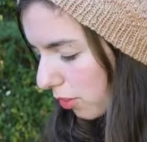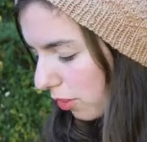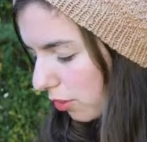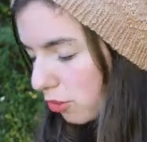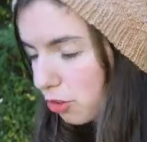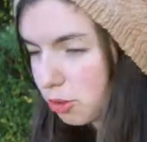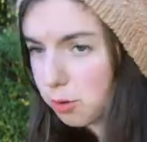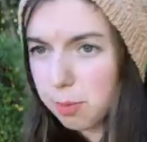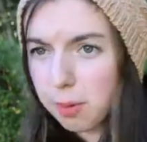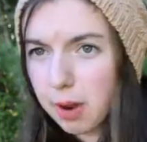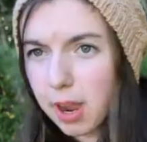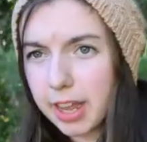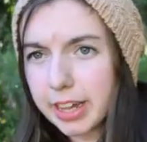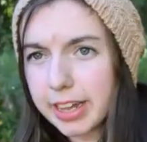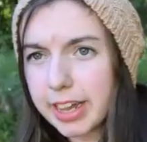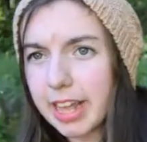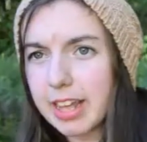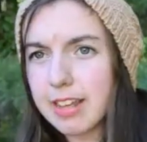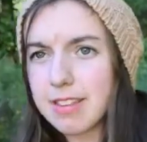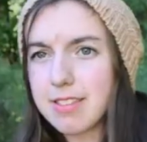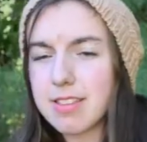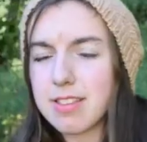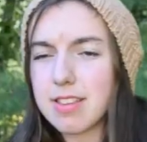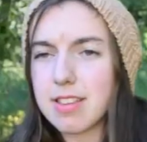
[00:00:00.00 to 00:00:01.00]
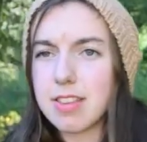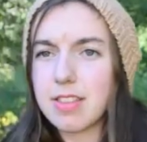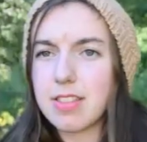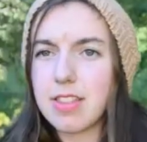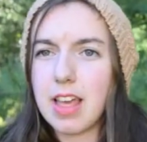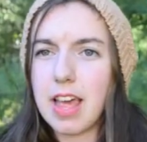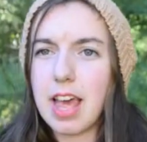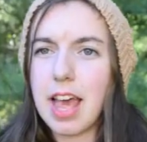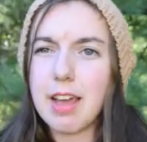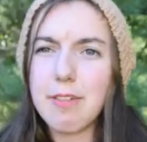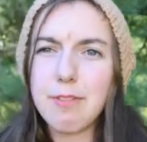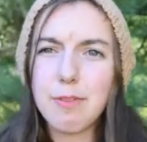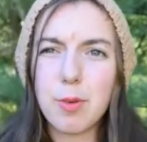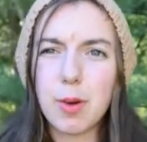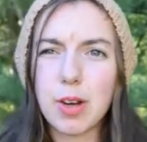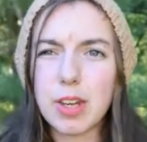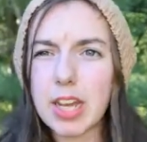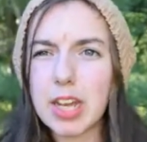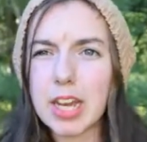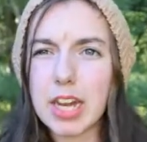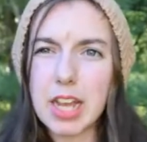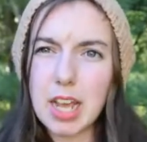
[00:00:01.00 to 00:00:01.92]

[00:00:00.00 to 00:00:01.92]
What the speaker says: the two projects that I've worked on.